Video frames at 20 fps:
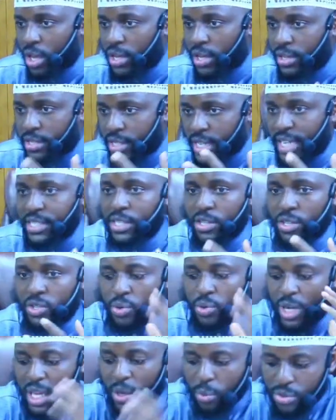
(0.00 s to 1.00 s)
To enter the
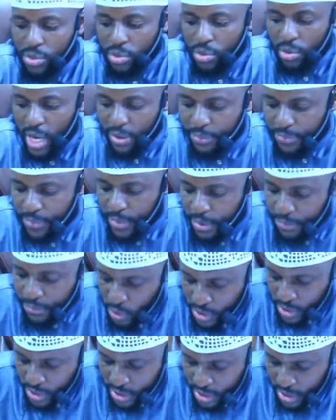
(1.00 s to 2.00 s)
toilet with your left
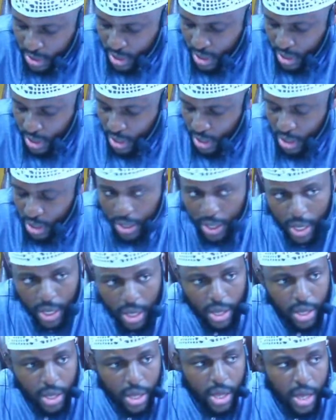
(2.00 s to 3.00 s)
foot.
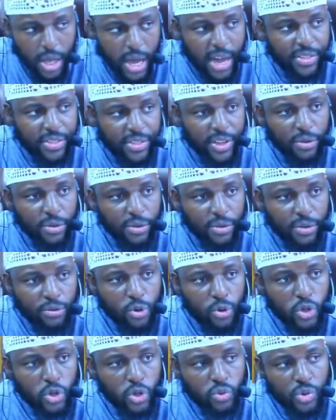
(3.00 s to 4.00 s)
Okay? And then of course
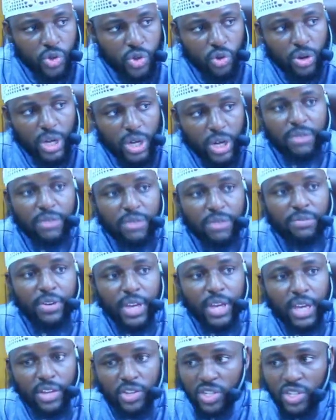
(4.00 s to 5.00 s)
when you're leaving it, just like
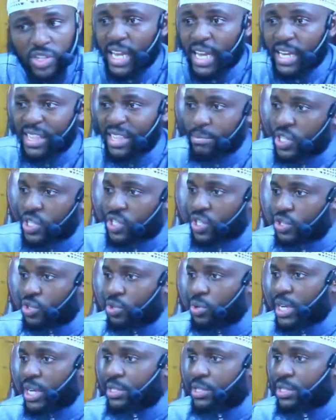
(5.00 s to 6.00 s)
the masjid, you
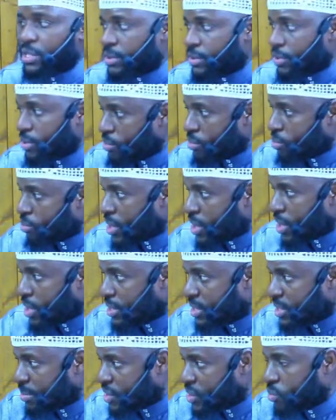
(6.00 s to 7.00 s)
enter the masjid
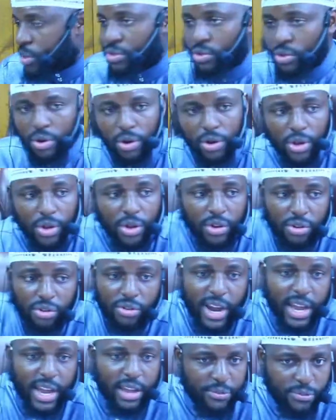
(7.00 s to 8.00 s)
with your
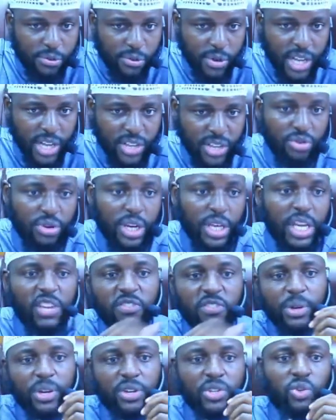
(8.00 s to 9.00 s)
right foot. And you leave
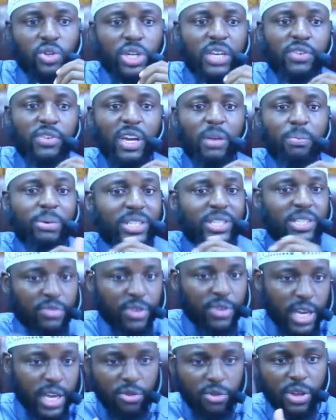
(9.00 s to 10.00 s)
because you're leaving a place of
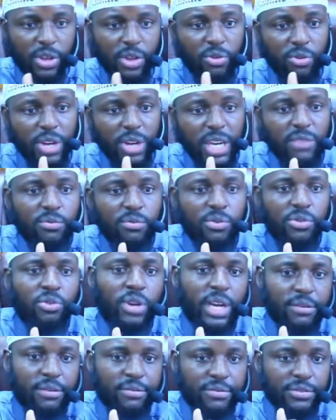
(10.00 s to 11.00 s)
khair. You leave with your
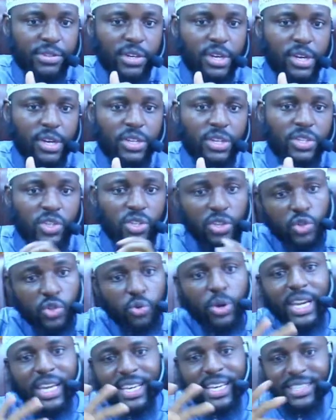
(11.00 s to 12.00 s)
left. So the
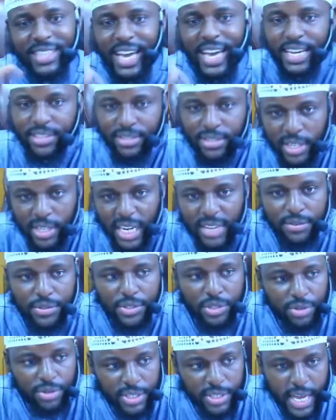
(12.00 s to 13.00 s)
toilet is aks, the
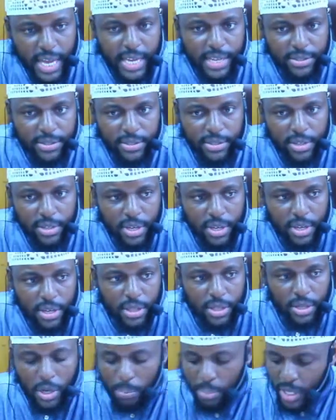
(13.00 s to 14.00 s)
lavatory is aks.
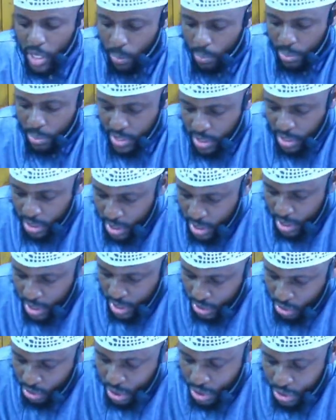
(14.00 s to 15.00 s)
The complete opposite.
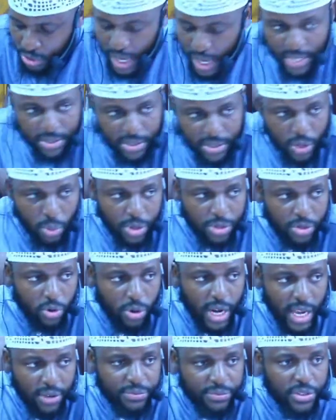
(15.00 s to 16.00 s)
You enter with
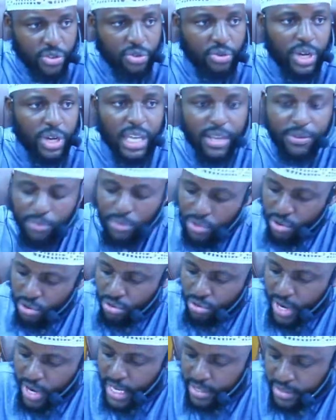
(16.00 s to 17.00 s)
your left and you leave with
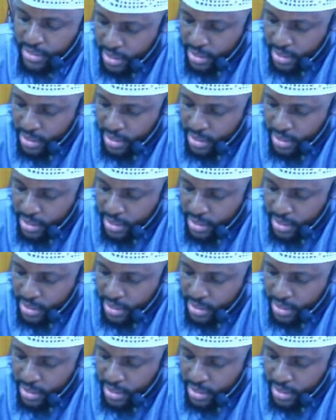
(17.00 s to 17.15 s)
your right.